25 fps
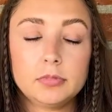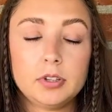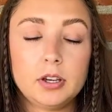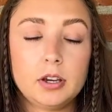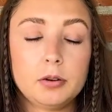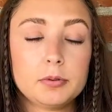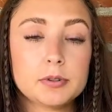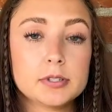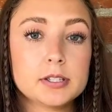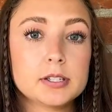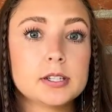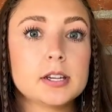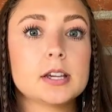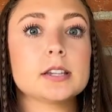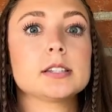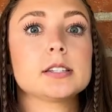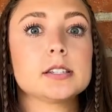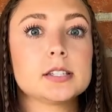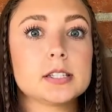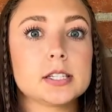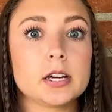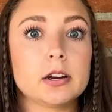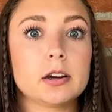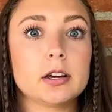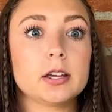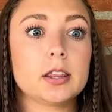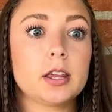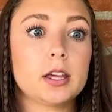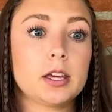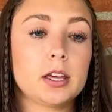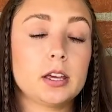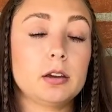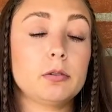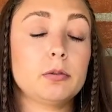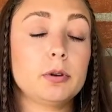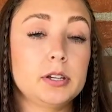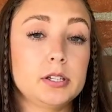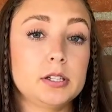It was necessary that
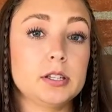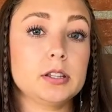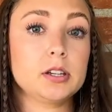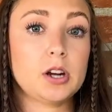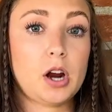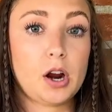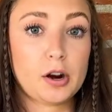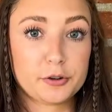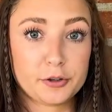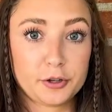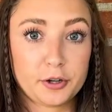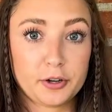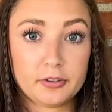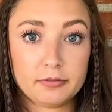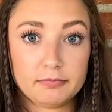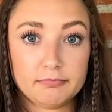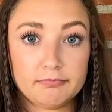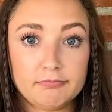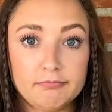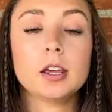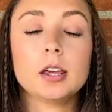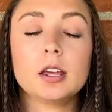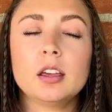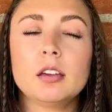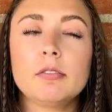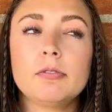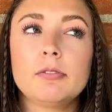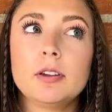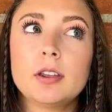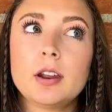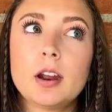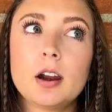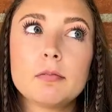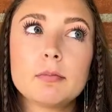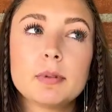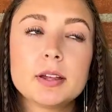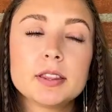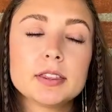he went to the doctor. Y
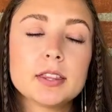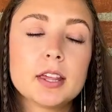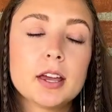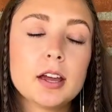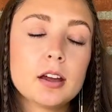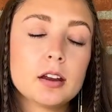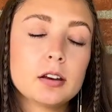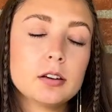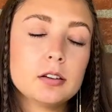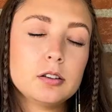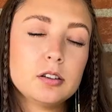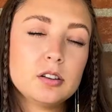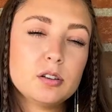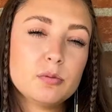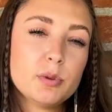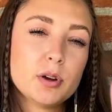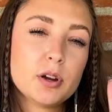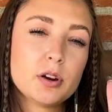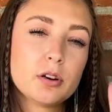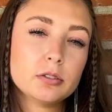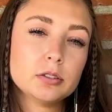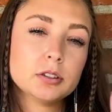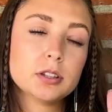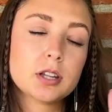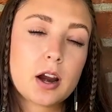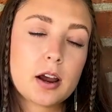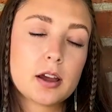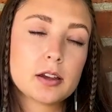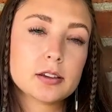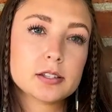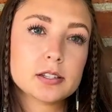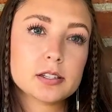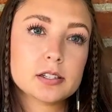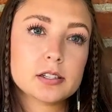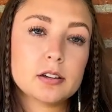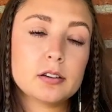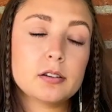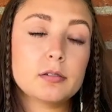finalmente, número
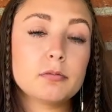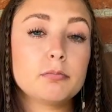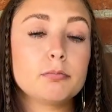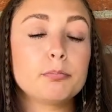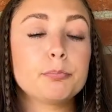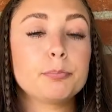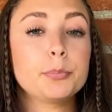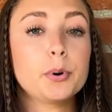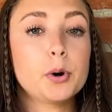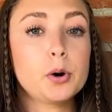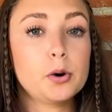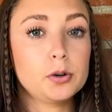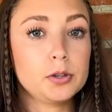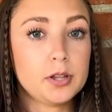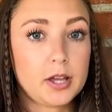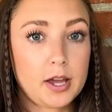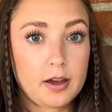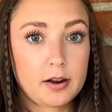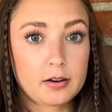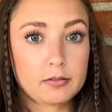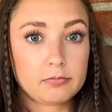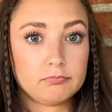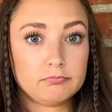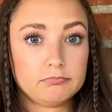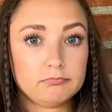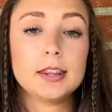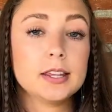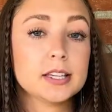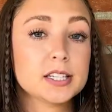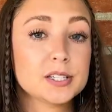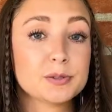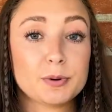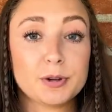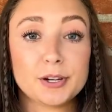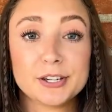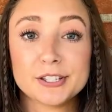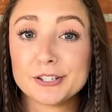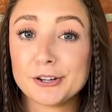tres, poder.
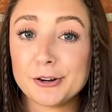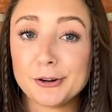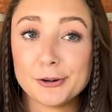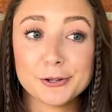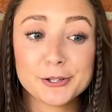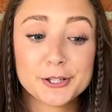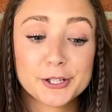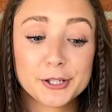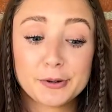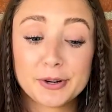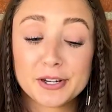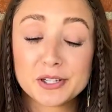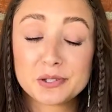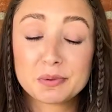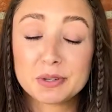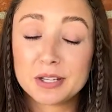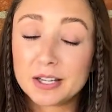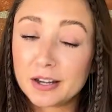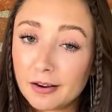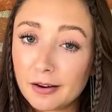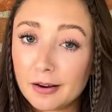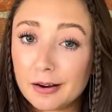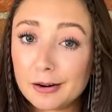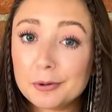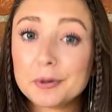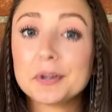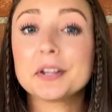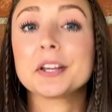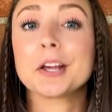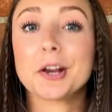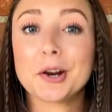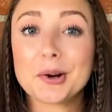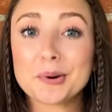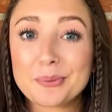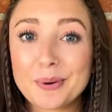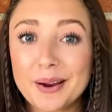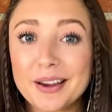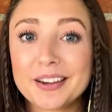This one is also, as we know,
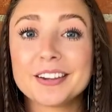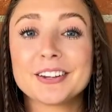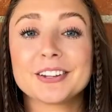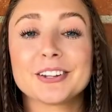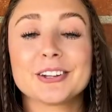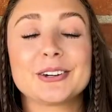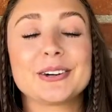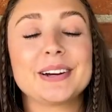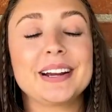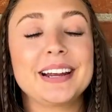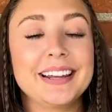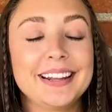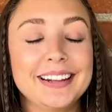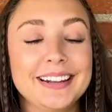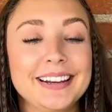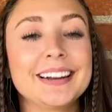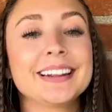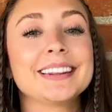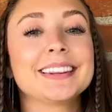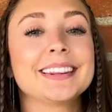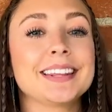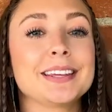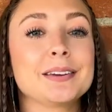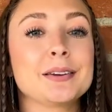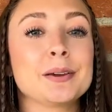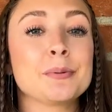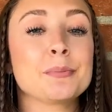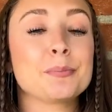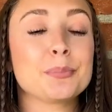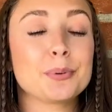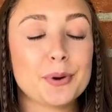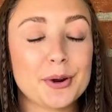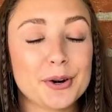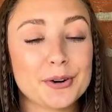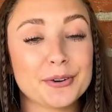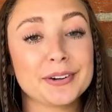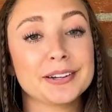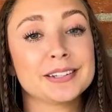irregular in the
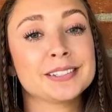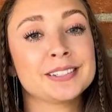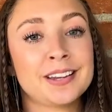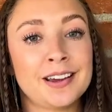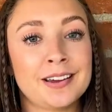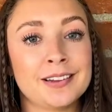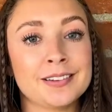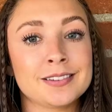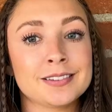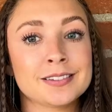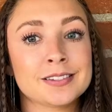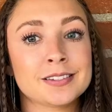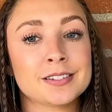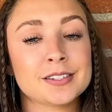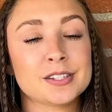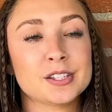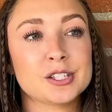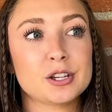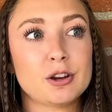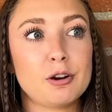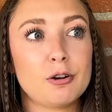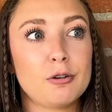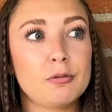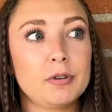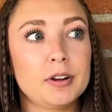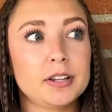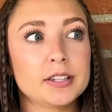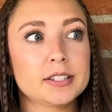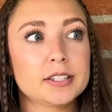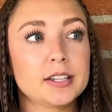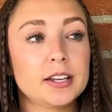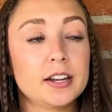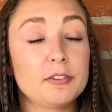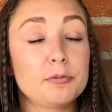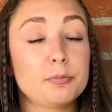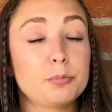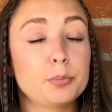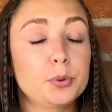preterite tense. So
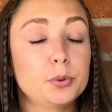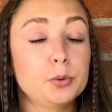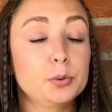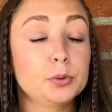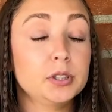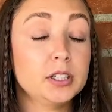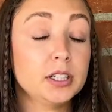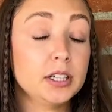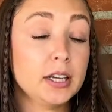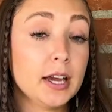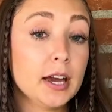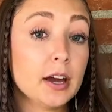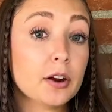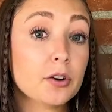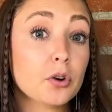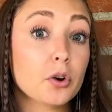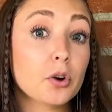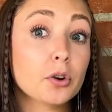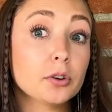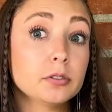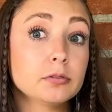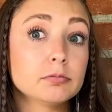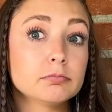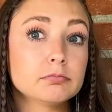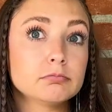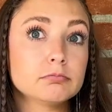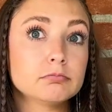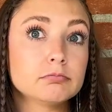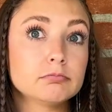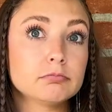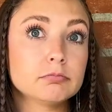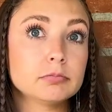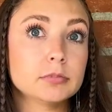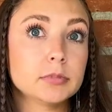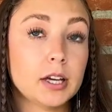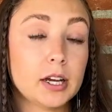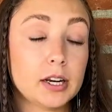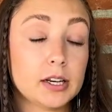instead of pudieron,
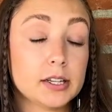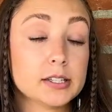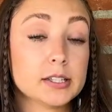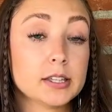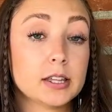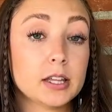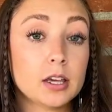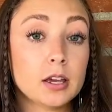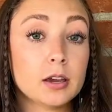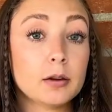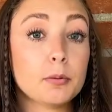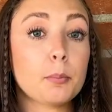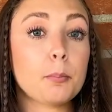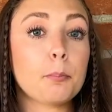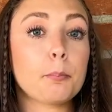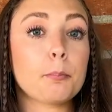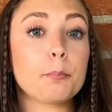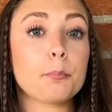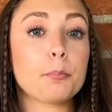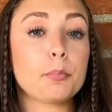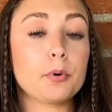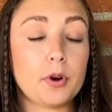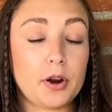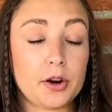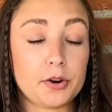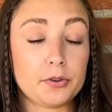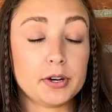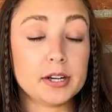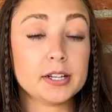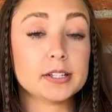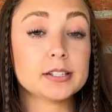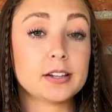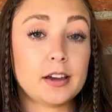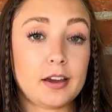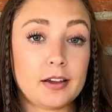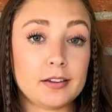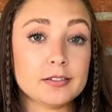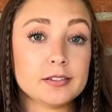that is the preterite
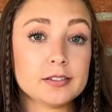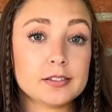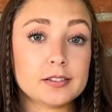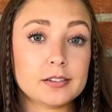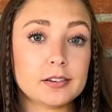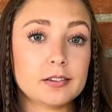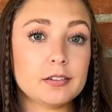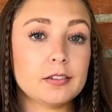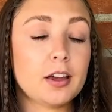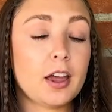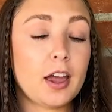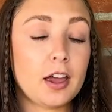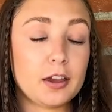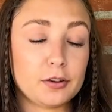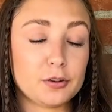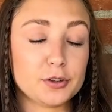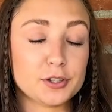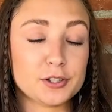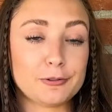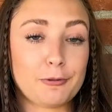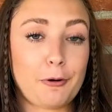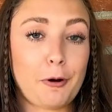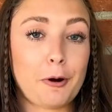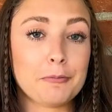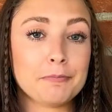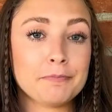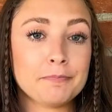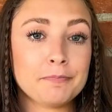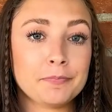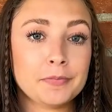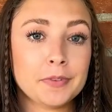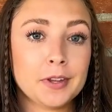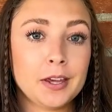tense, ellos form,